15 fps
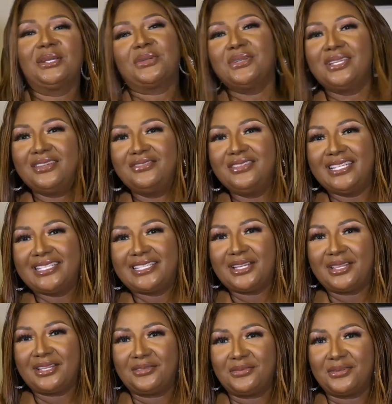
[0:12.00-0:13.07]
Good evening,
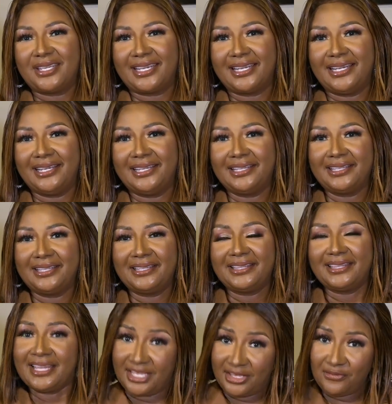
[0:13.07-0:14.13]
South Africa.
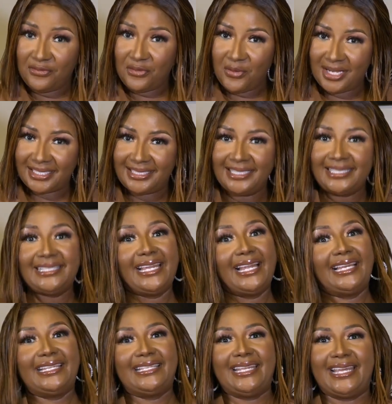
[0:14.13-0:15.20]
Thank you for watching
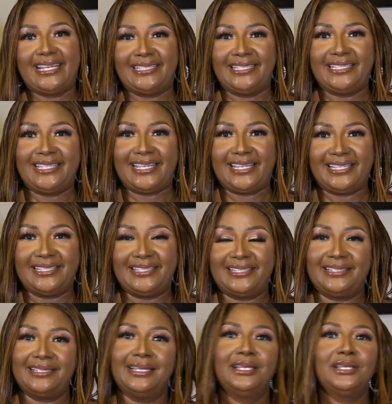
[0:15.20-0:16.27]
Tell It As It Is.